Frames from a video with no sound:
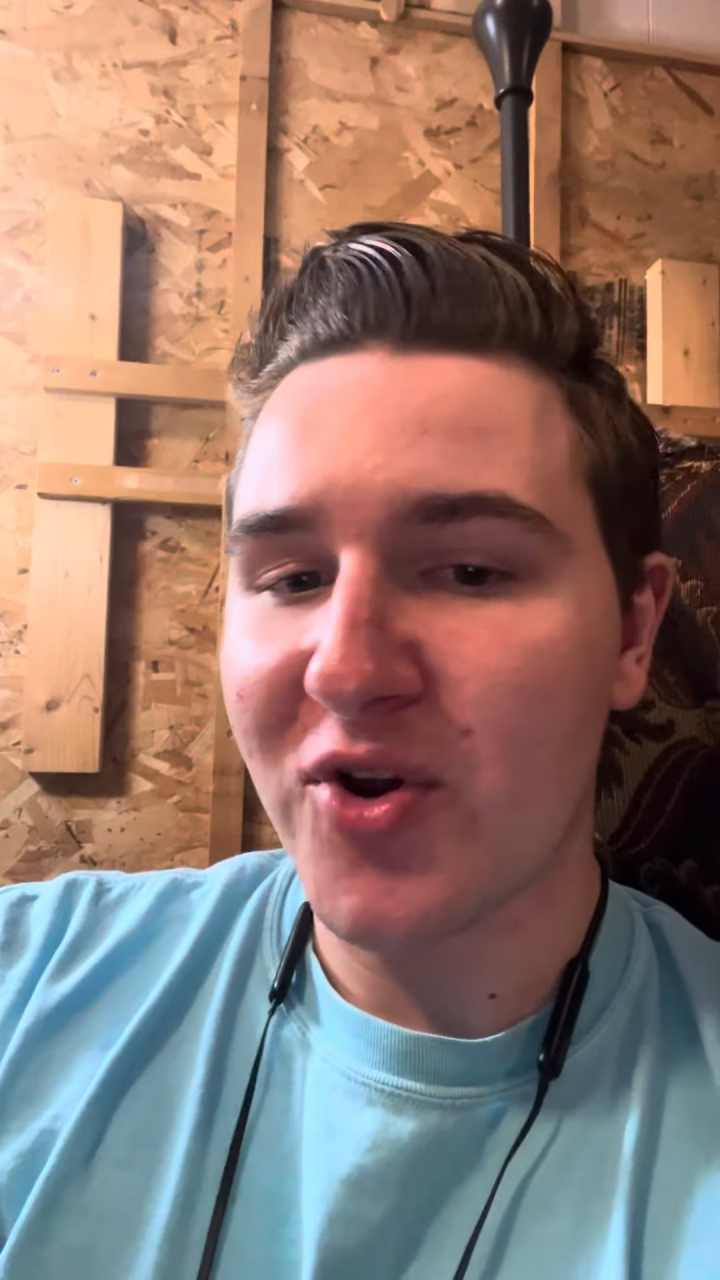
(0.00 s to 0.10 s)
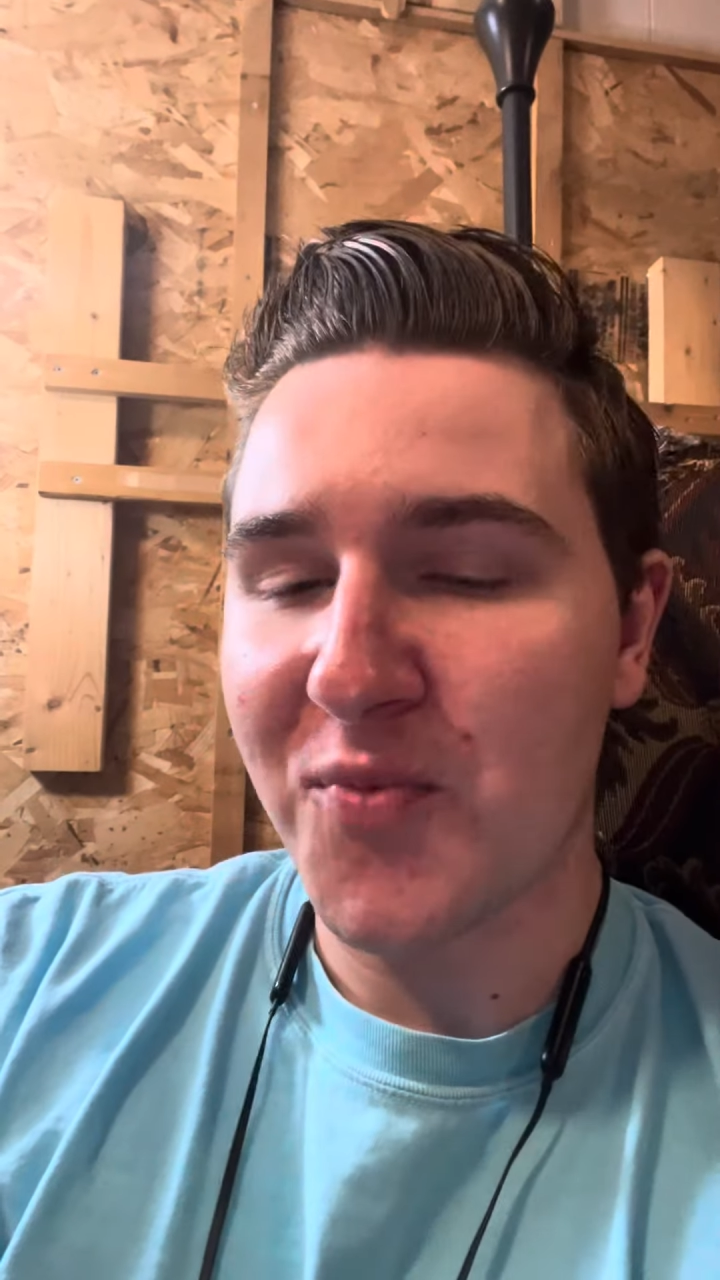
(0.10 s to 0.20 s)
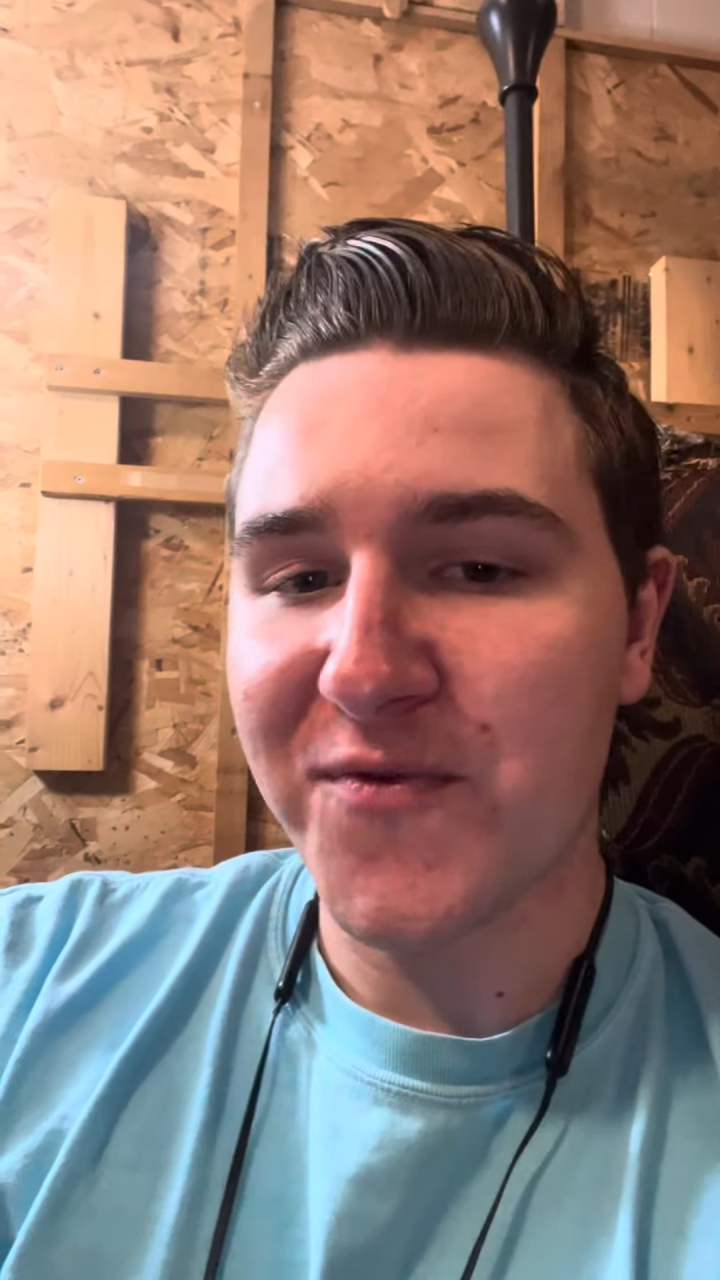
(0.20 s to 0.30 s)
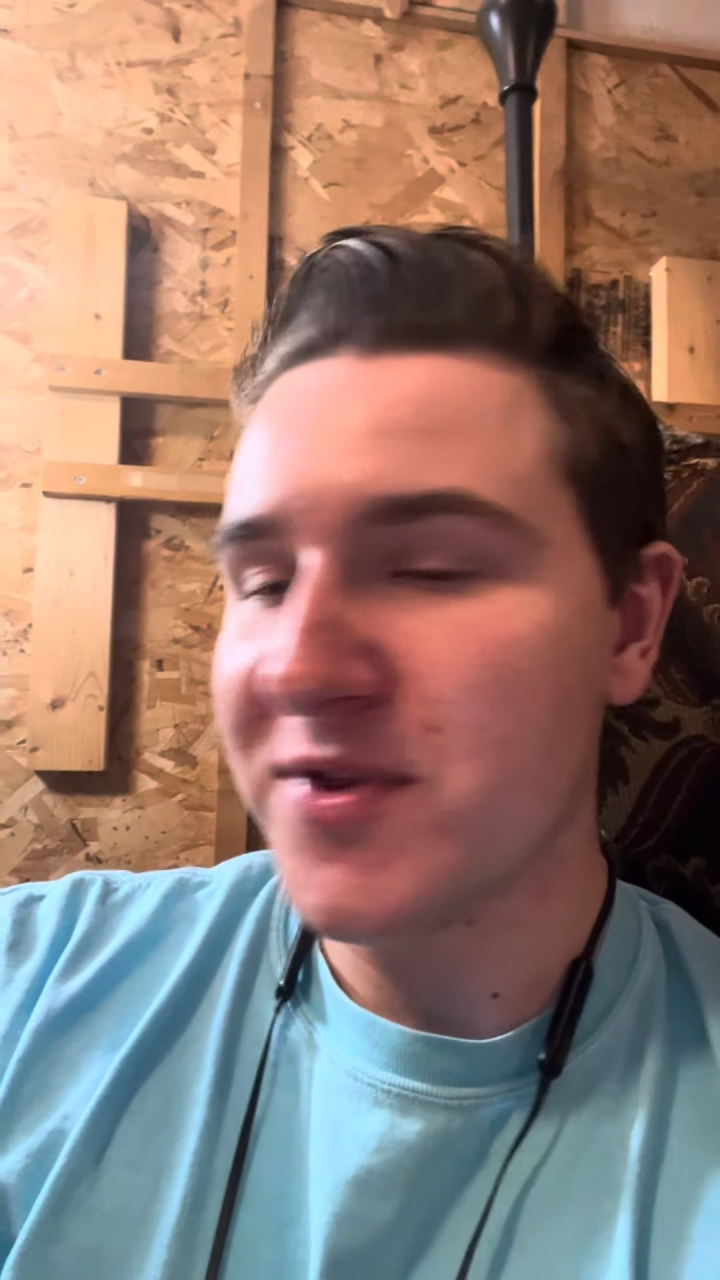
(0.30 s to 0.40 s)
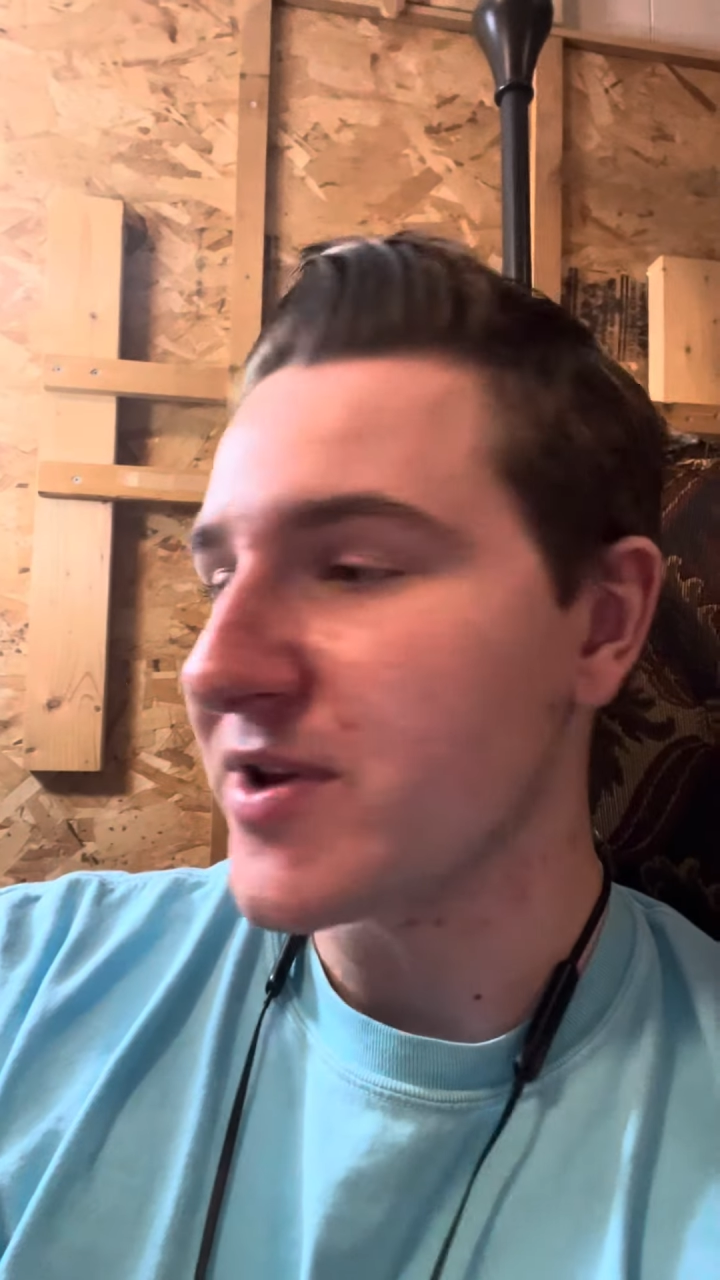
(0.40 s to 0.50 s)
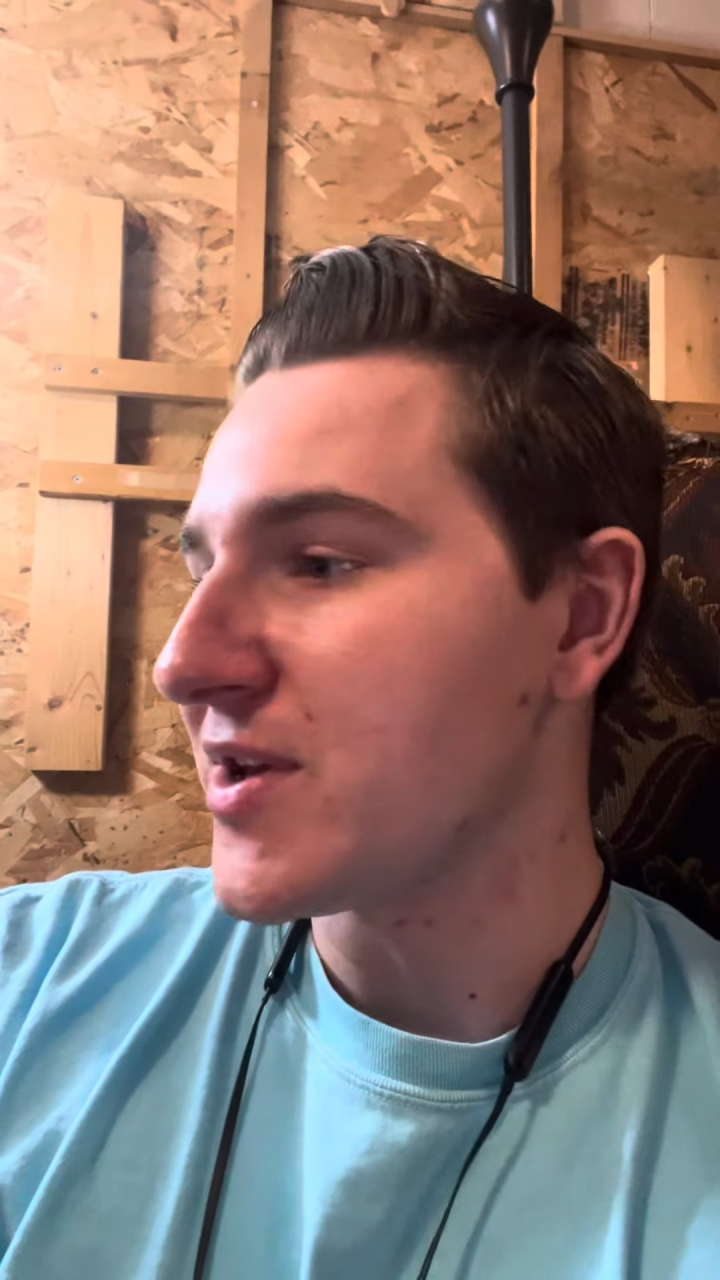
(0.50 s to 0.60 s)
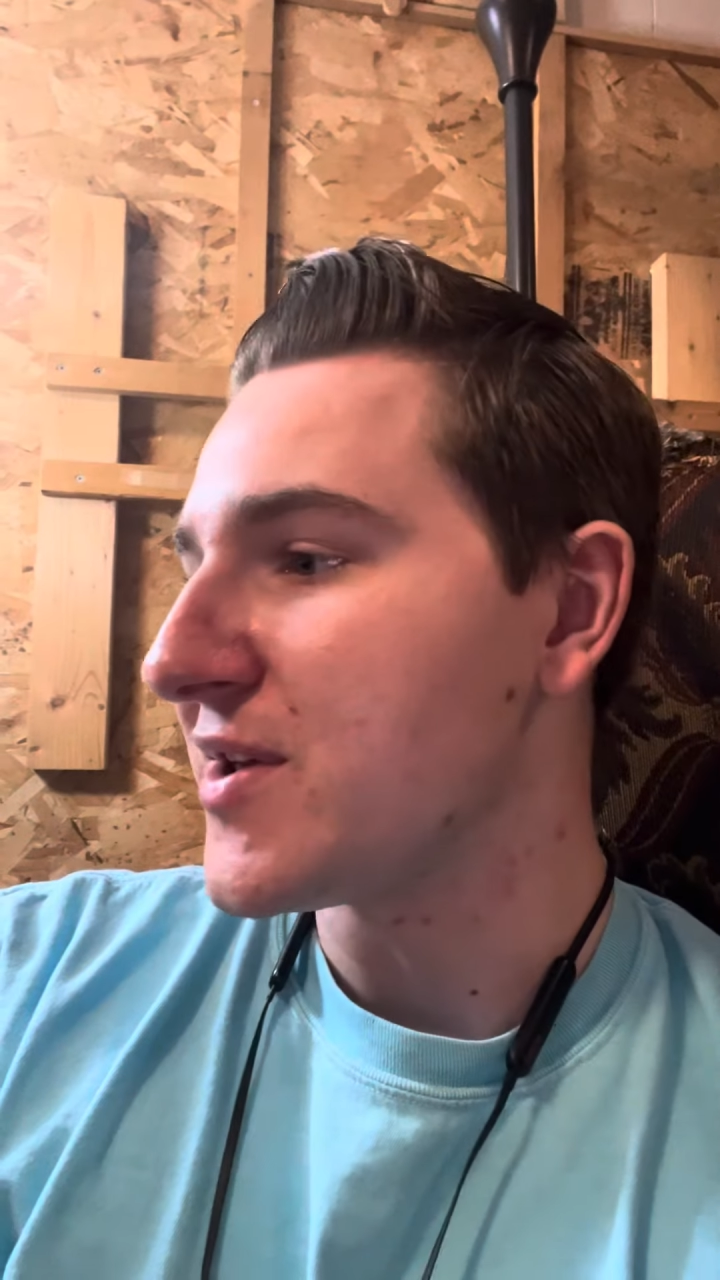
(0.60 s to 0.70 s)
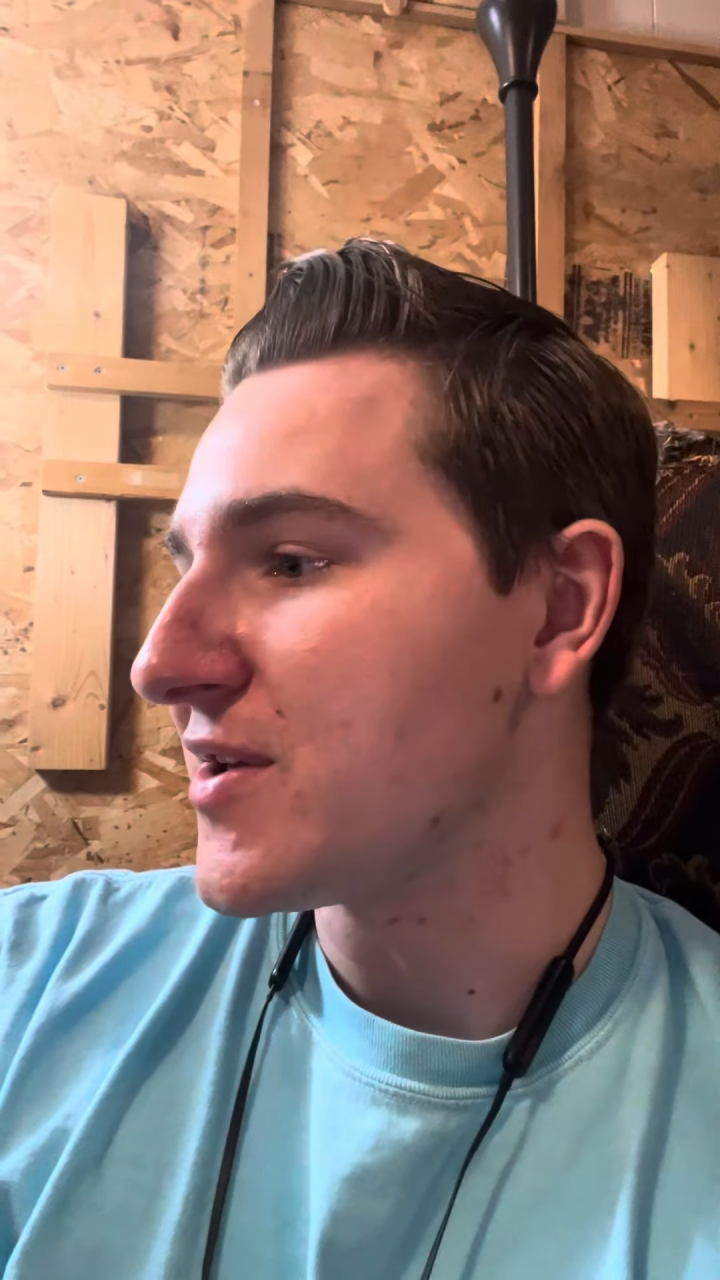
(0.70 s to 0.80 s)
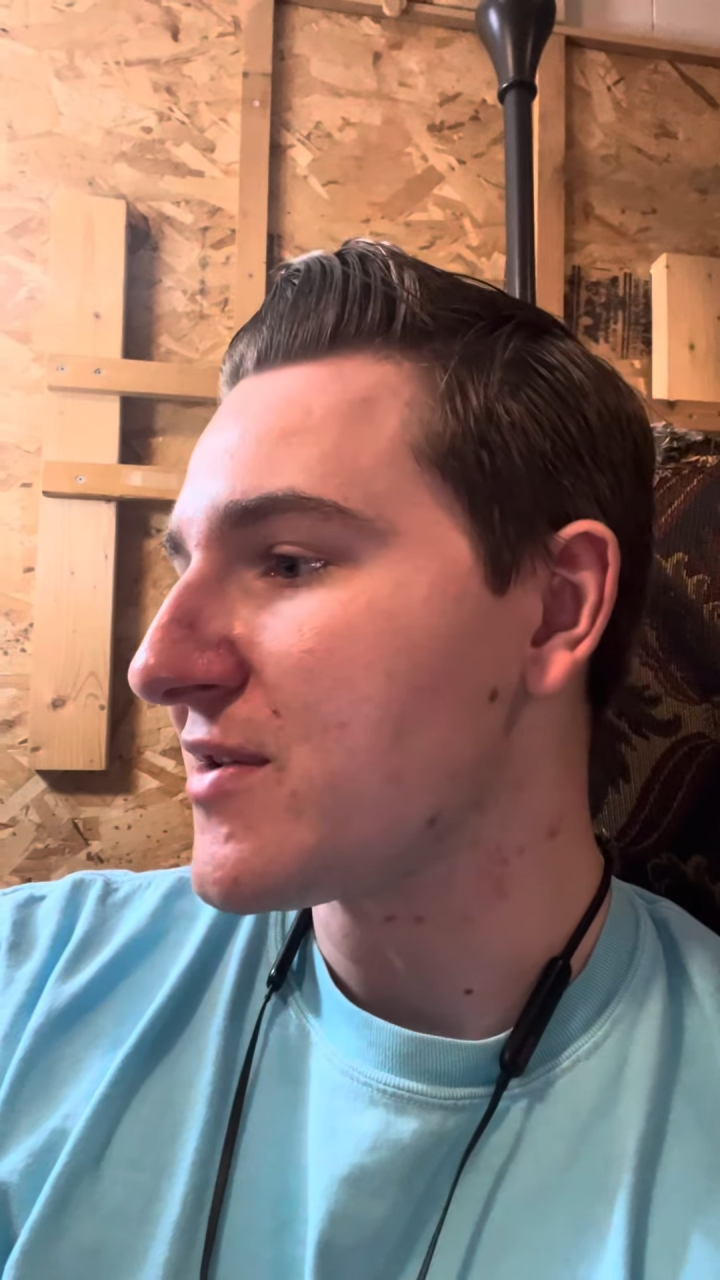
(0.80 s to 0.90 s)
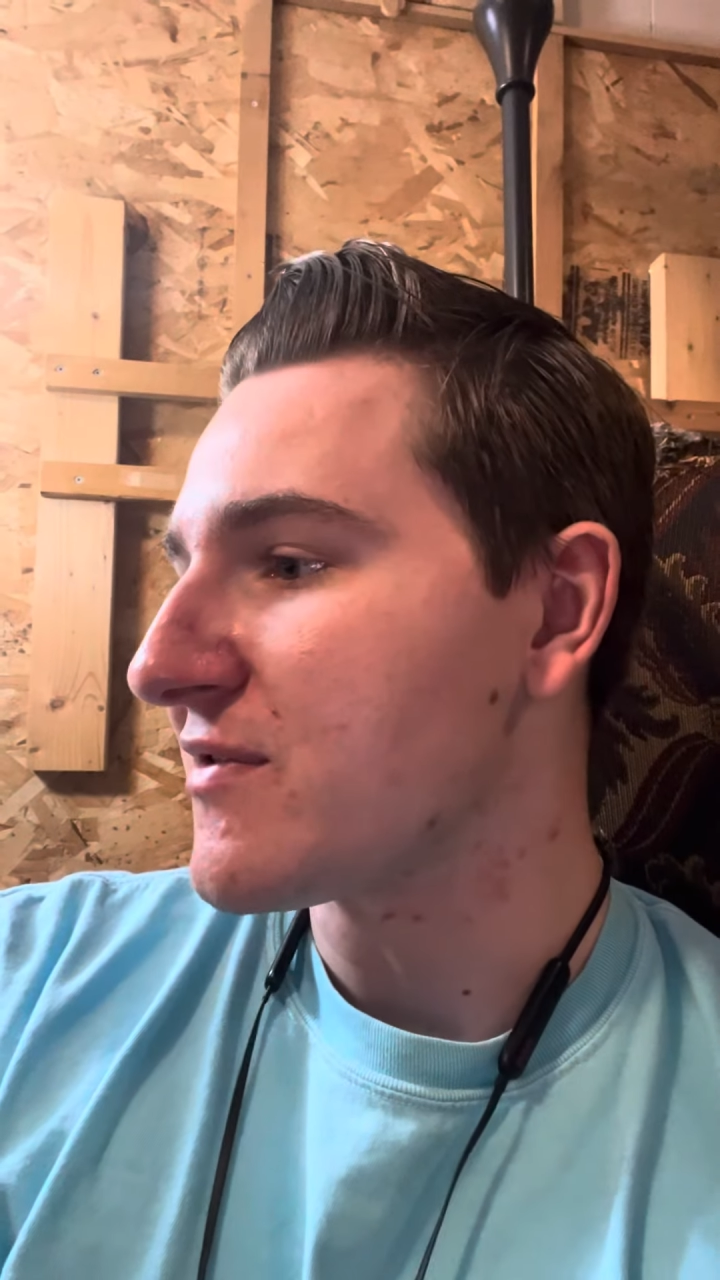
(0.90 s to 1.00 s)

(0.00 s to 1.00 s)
Hopefully